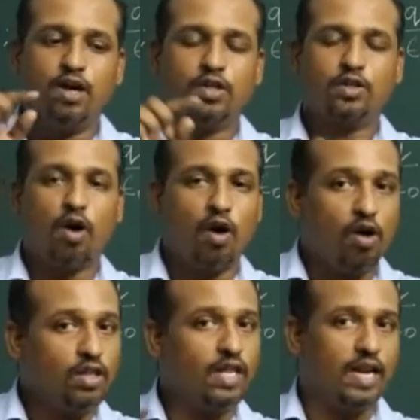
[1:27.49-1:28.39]
So
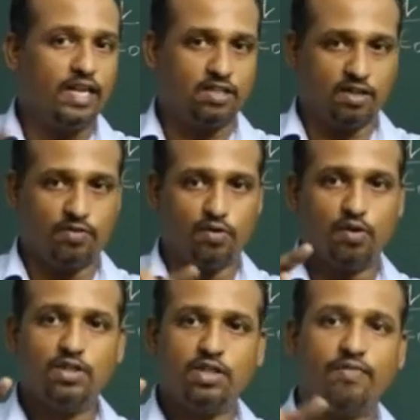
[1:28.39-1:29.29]
all the lines of
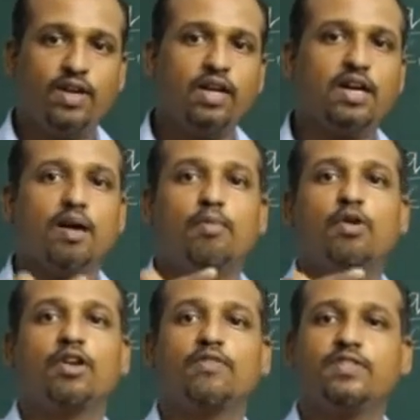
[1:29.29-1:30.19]
force will come
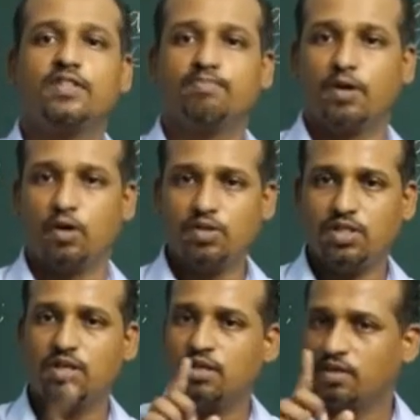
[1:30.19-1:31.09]
out of this pouch.